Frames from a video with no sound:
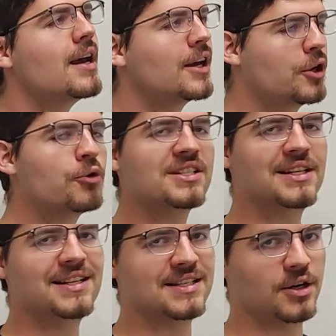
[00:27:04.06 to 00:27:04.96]

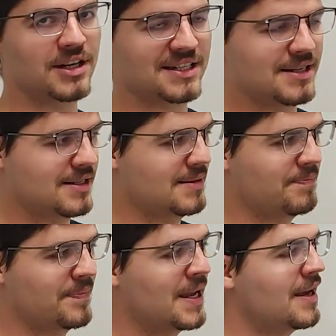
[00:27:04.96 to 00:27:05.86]
curiously does not exist.
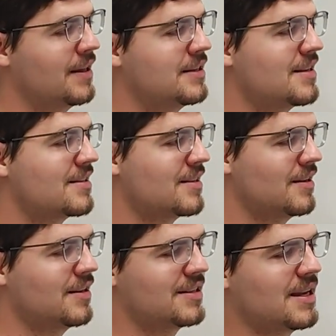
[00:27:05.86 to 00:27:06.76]
This
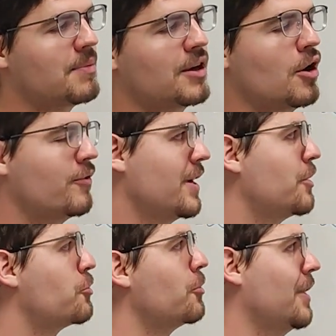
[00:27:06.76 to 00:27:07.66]
is something of a
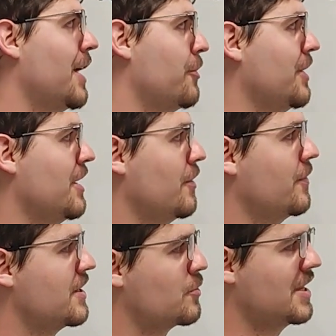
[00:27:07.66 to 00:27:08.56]
cruel irony of
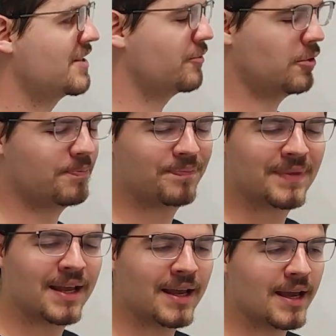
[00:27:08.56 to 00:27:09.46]
this transform.
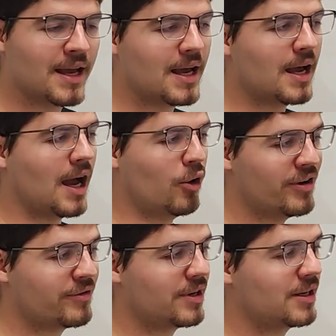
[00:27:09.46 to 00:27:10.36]

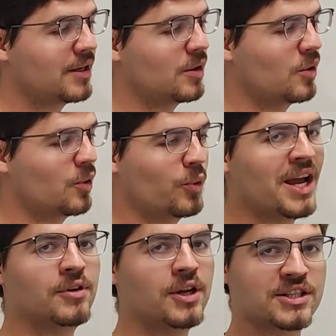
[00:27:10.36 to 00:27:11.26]
However, we
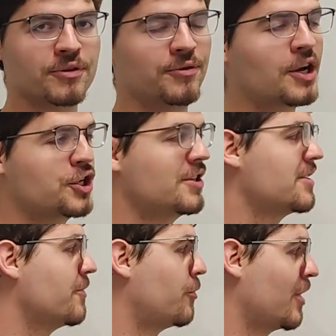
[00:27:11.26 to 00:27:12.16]
have lots of
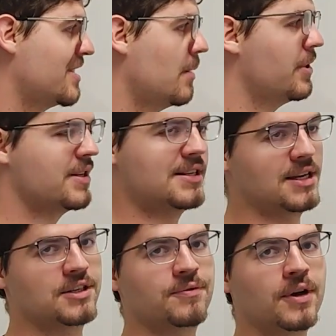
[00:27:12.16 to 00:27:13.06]
functions, for example the
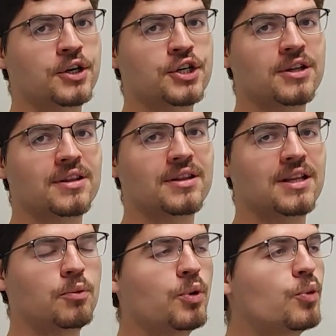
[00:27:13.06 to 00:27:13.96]
sinus function,
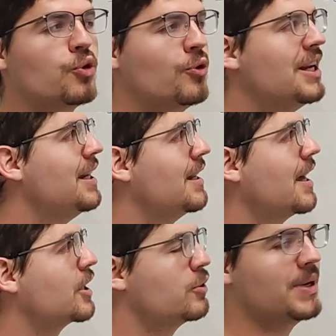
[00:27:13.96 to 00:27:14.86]
that we would really
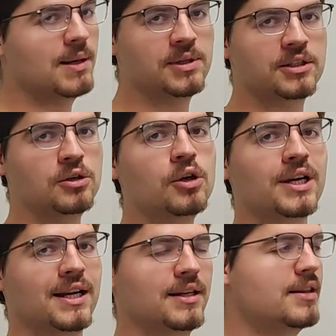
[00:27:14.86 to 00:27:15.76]
like to be able to
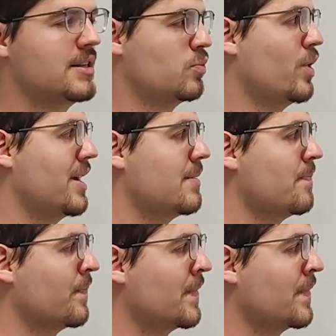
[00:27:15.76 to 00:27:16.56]
look at in this way